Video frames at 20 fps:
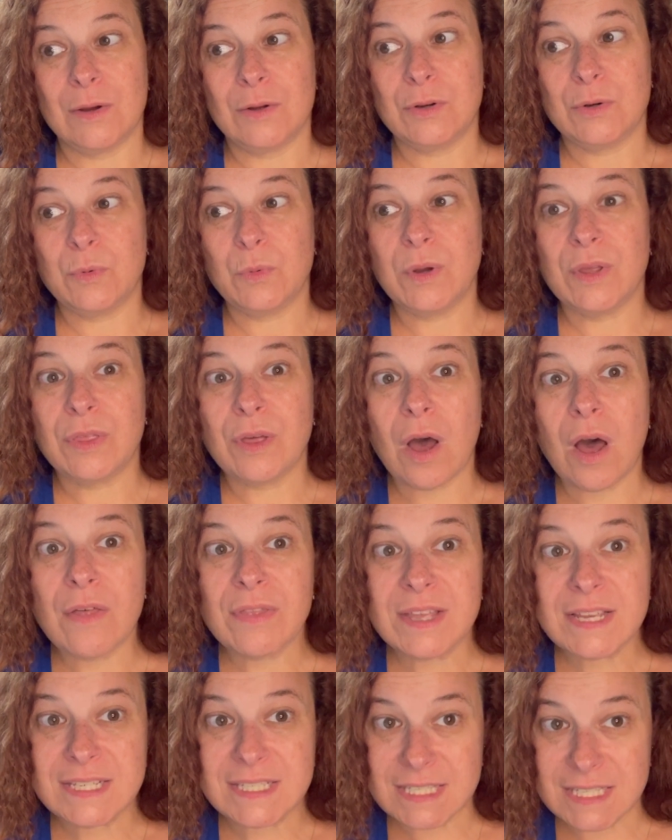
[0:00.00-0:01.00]
with all
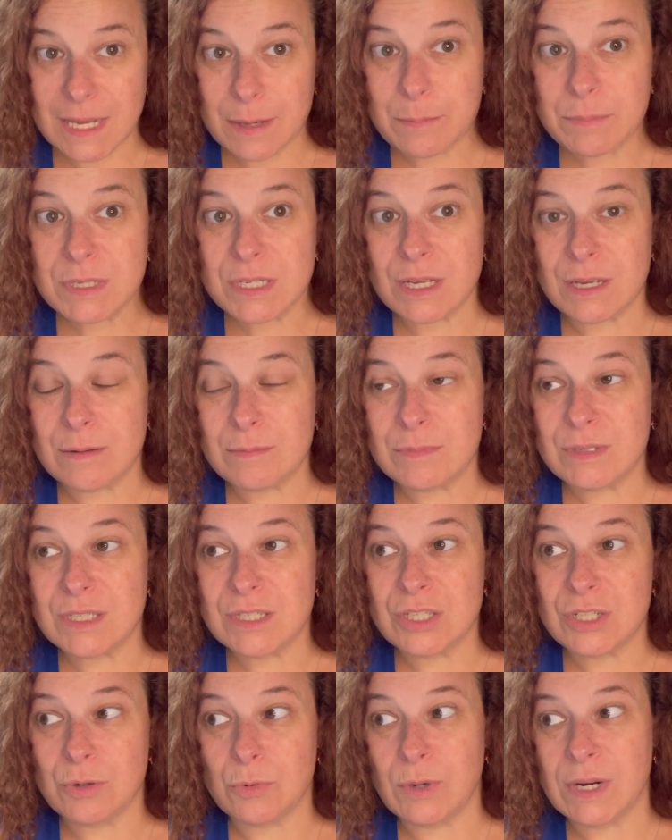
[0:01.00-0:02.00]
these
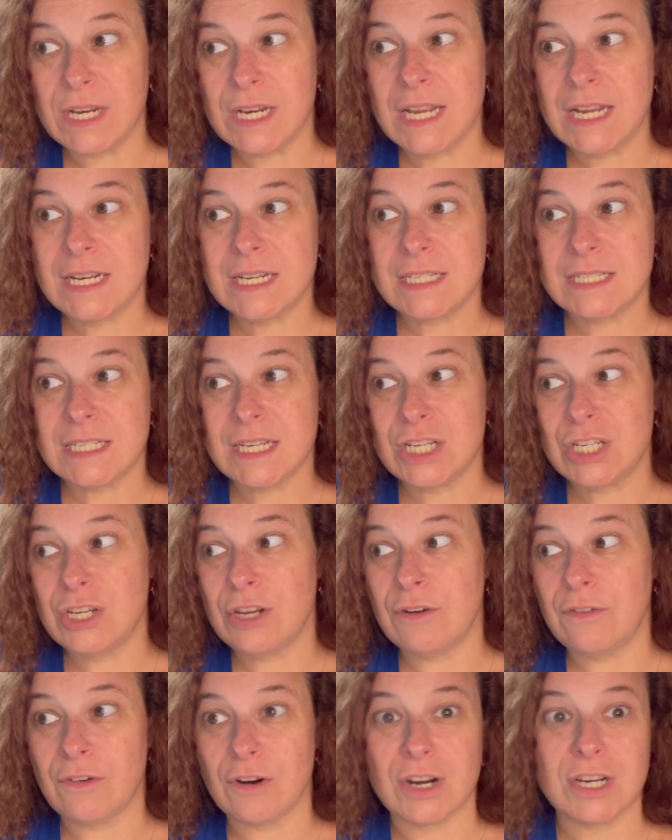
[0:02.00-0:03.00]
symptoms, do we need to send
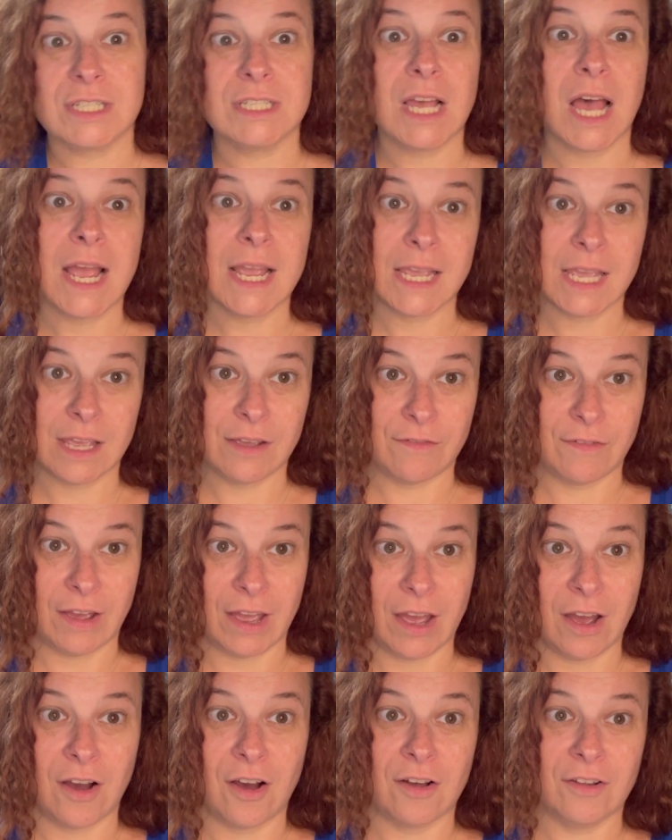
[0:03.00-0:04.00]
you for a psyche
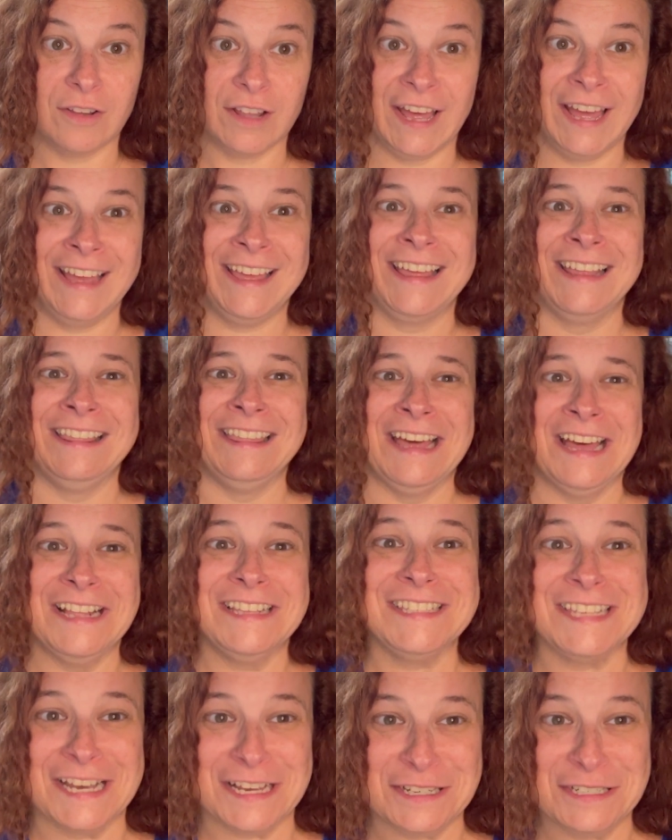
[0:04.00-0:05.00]
eval? Like,
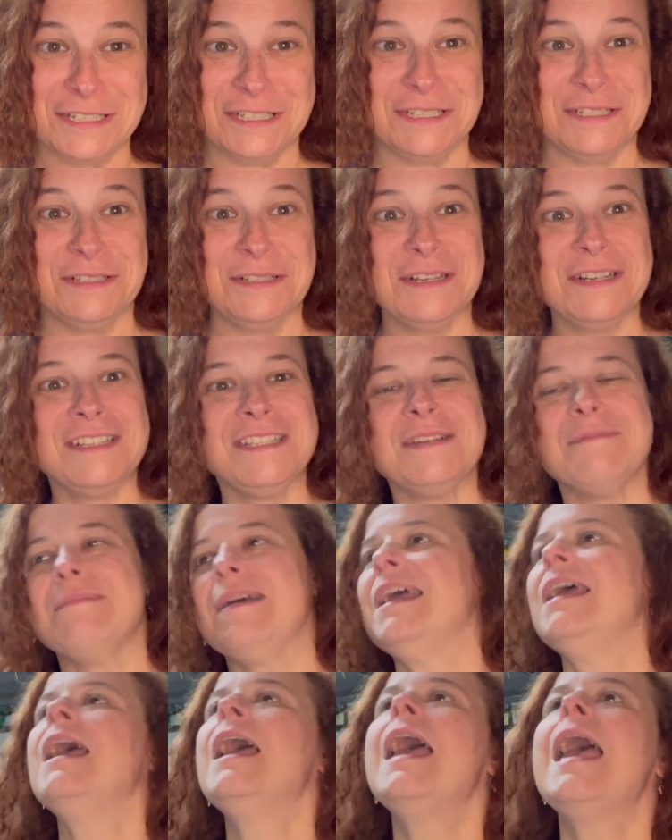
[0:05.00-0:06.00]
that's how she looked at
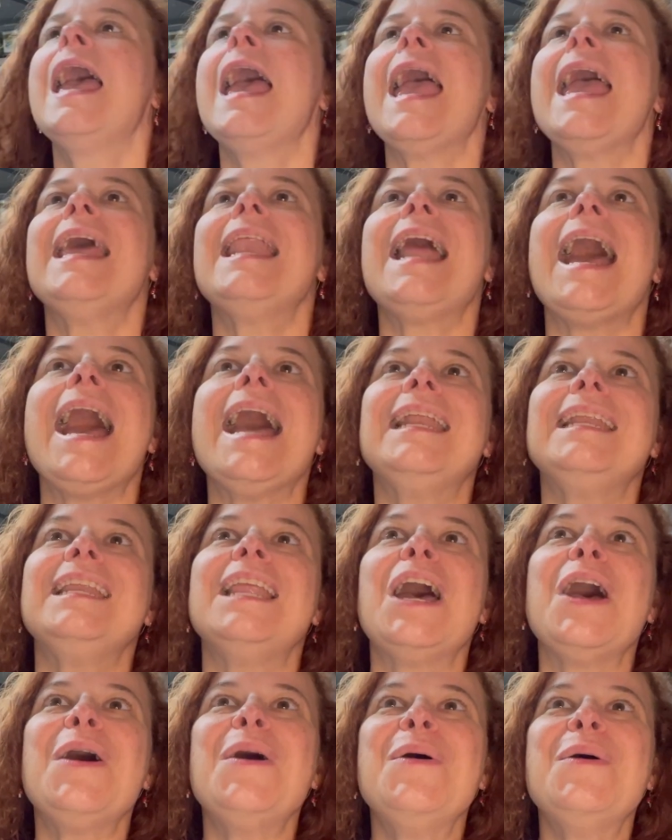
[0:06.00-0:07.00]
me. And I
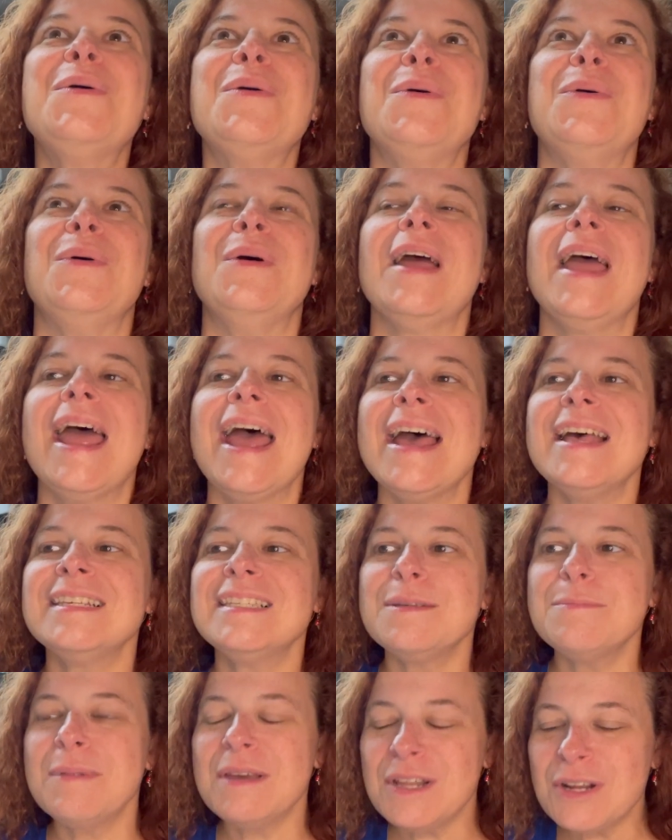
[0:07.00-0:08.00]
know, as
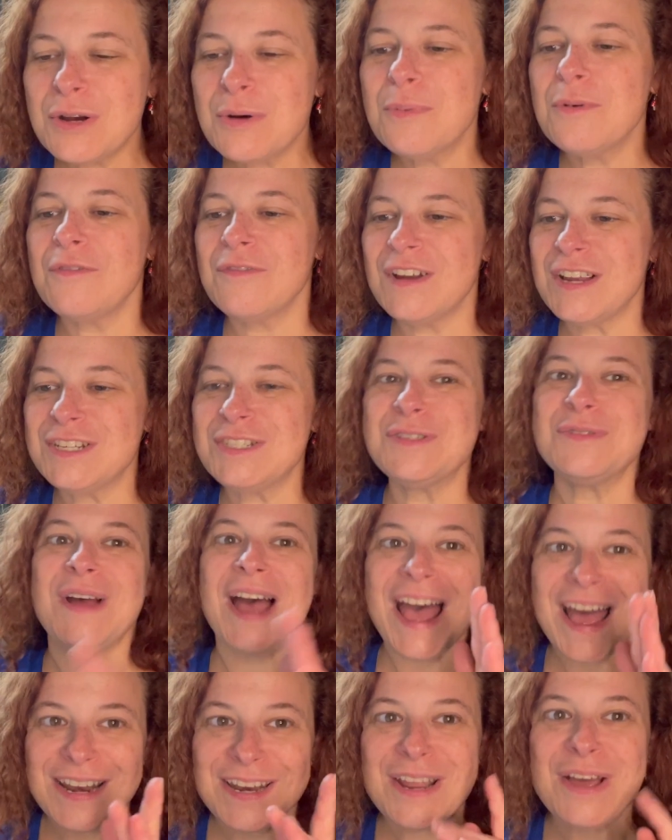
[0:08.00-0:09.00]
a medical professional,
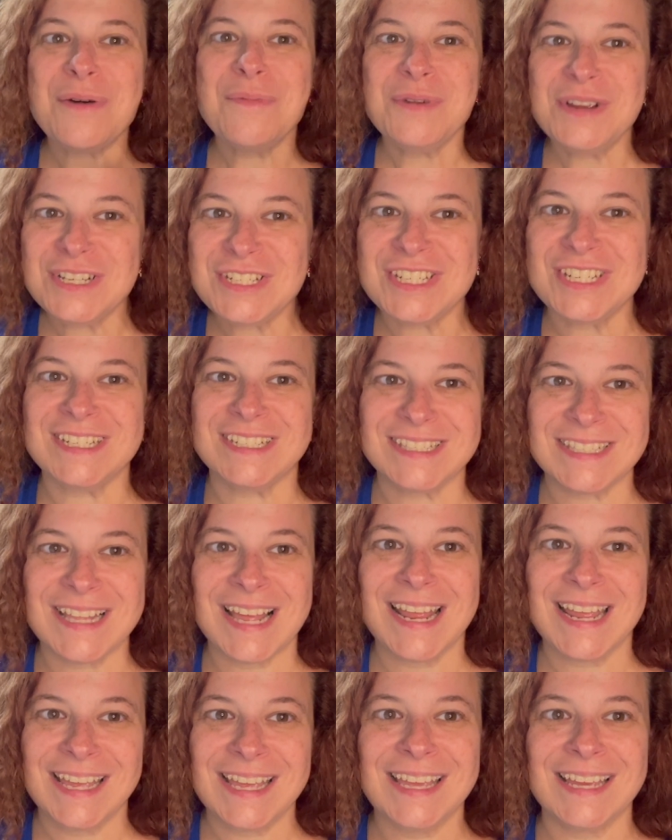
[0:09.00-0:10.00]
I know what she's
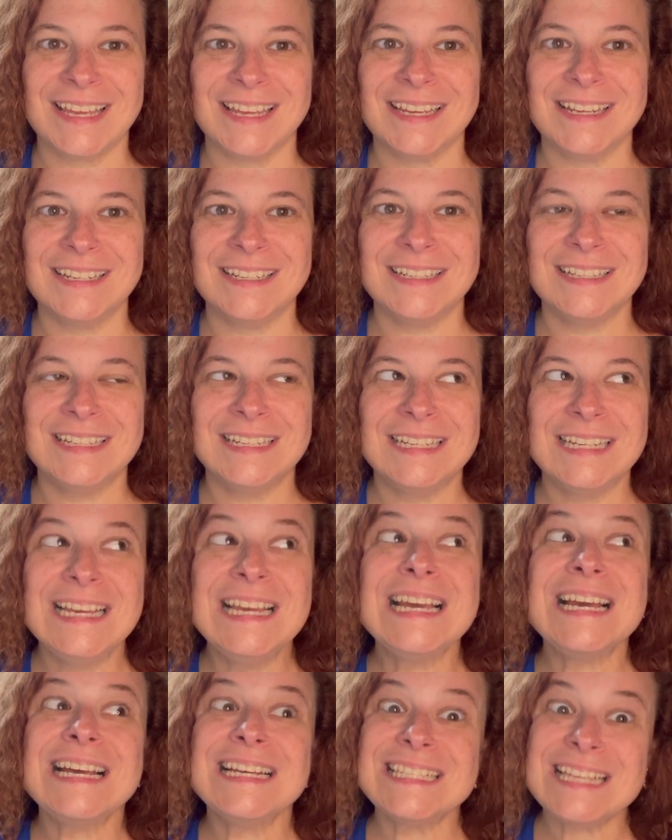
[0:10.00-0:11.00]
thinking
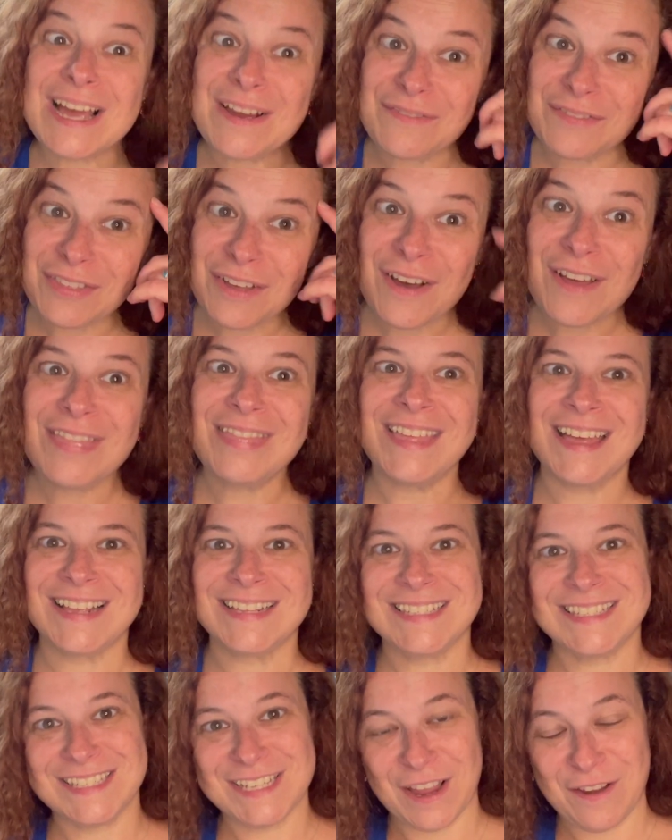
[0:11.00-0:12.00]
because I've thought
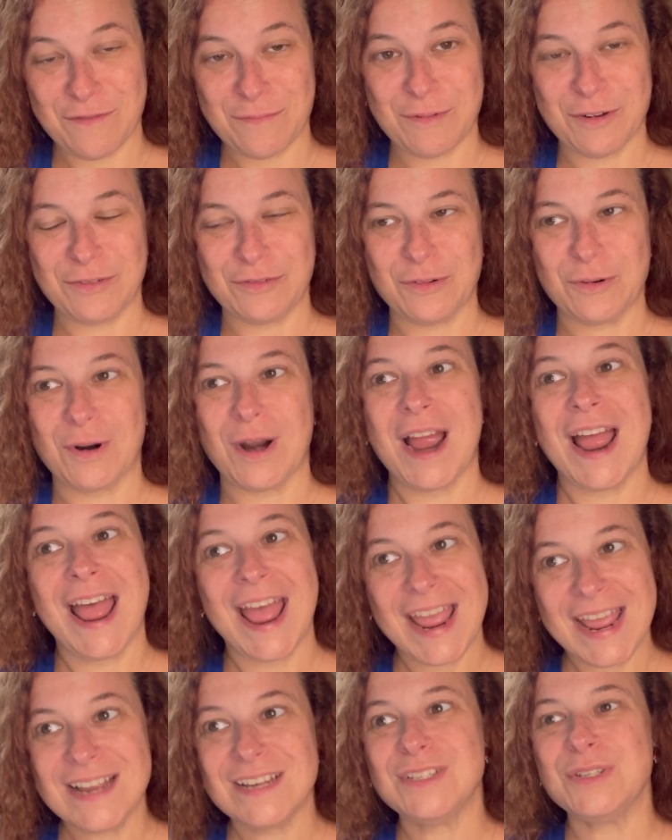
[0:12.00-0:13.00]
that stuff before. I
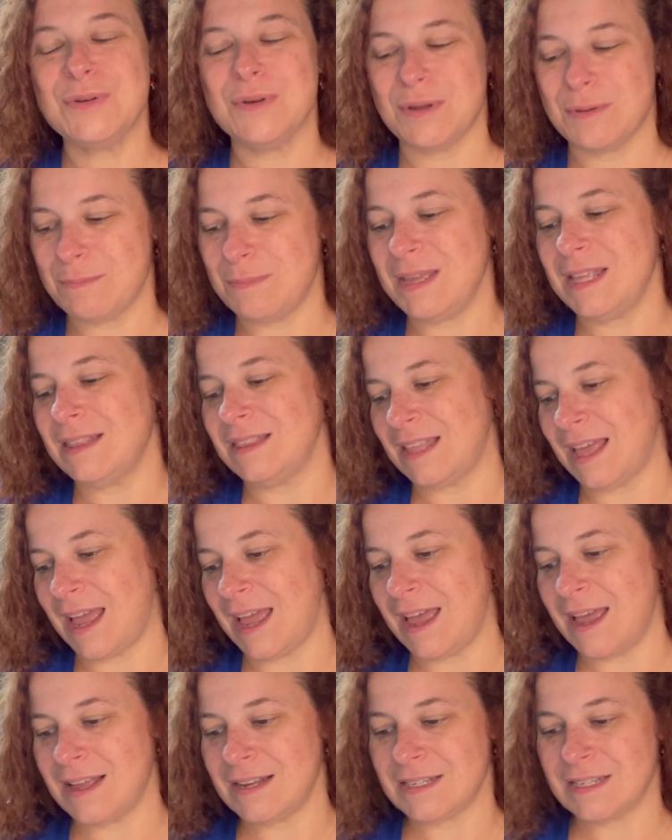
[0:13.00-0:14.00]
hate to admit
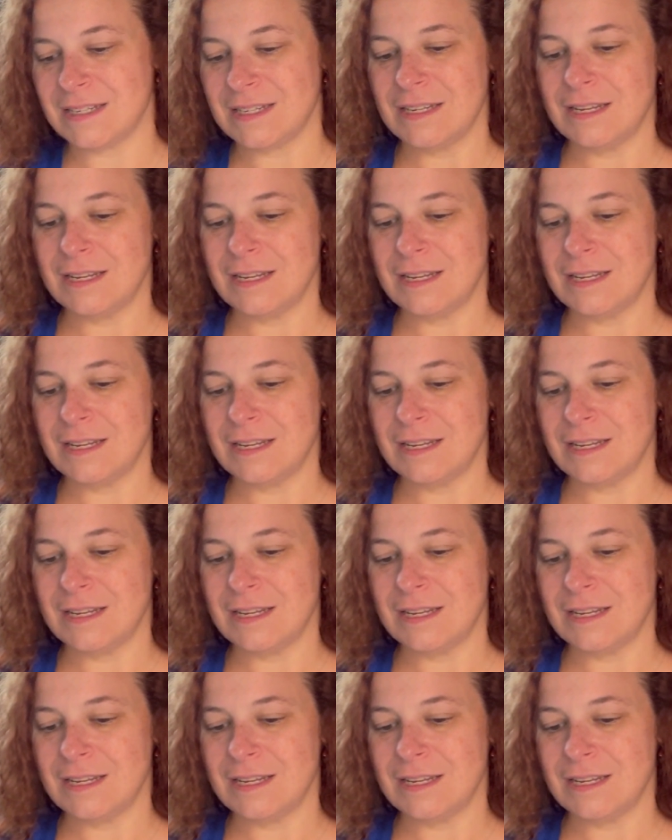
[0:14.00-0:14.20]
that.